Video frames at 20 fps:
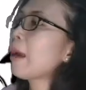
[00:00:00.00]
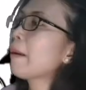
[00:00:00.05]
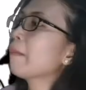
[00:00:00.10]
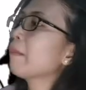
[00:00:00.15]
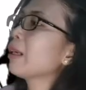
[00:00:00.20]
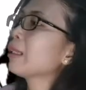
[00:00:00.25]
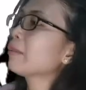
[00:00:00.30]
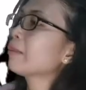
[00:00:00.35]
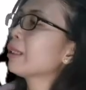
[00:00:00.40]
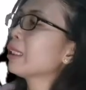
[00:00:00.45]

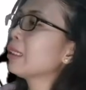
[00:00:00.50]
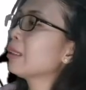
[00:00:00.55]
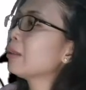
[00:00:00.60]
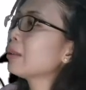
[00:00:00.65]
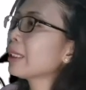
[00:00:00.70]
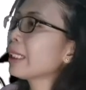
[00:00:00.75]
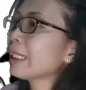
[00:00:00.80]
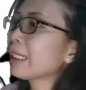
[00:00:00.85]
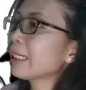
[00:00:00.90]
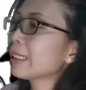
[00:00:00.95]
But by
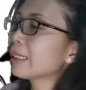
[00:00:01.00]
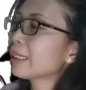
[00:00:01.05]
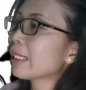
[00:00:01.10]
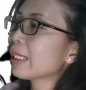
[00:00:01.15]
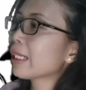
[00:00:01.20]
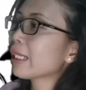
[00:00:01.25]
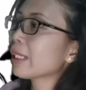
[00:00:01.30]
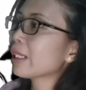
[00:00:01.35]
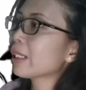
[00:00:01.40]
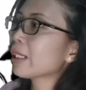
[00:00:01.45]
looking at
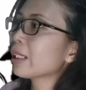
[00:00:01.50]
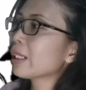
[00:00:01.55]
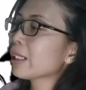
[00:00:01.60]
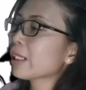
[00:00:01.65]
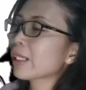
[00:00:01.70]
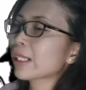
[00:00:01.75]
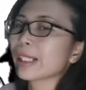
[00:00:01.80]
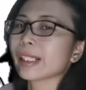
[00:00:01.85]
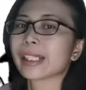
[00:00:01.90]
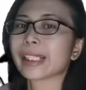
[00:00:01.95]
the
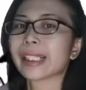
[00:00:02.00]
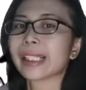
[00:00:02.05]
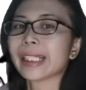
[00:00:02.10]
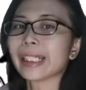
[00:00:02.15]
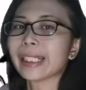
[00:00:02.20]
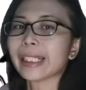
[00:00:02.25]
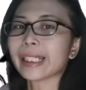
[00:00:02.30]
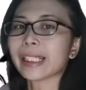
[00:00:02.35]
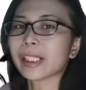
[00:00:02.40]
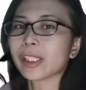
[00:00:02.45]

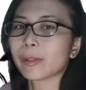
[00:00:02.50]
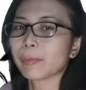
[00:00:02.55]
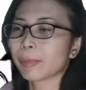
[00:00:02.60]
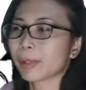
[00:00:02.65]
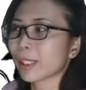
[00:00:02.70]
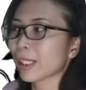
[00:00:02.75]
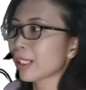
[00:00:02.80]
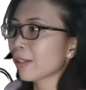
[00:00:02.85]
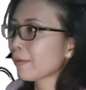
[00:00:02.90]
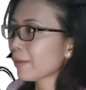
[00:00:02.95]
succeeding
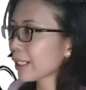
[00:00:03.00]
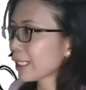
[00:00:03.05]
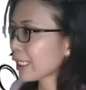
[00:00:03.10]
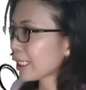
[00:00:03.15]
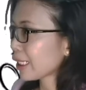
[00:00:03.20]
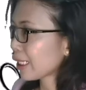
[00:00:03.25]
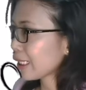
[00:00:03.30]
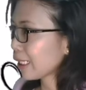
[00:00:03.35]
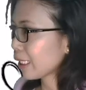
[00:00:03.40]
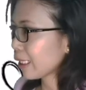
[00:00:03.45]
specific
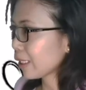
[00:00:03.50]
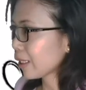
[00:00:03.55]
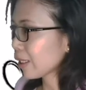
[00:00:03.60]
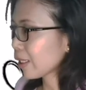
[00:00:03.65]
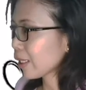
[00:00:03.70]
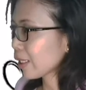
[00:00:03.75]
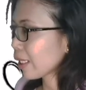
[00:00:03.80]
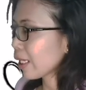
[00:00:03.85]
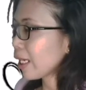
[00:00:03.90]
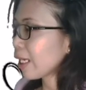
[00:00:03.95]

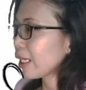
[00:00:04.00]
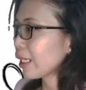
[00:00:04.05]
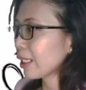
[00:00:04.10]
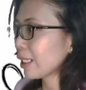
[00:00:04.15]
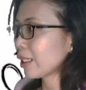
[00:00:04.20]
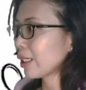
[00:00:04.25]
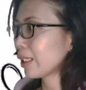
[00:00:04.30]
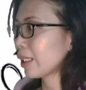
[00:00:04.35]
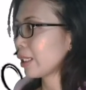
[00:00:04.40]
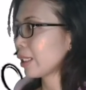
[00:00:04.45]
details,
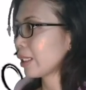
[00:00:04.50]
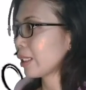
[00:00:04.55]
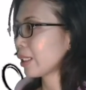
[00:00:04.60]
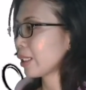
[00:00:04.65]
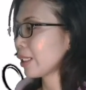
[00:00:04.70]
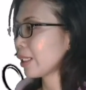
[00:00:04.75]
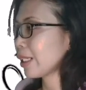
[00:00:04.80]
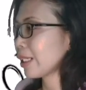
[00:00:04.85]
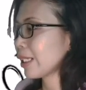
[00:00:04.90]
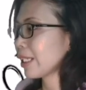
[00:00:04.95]

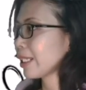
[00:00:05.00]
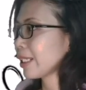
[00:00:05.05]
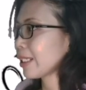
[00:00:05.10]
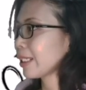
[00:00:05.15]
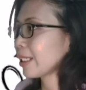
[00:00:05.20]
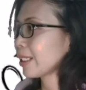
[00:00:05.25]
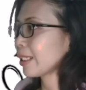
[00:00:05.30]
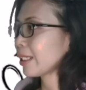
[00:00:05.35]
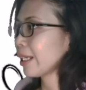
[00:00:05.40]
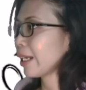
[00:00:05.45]
it's
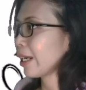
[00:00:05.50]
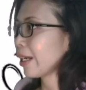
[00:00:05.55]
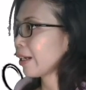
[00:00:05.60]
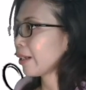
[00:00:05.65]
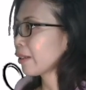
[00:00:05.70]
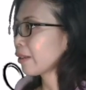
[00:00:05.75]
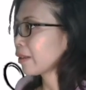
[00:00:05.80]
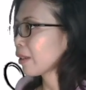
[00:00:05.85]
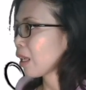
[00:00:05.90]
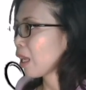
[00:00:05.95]
stated
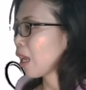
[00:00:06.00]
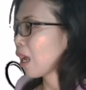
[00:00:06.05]
there,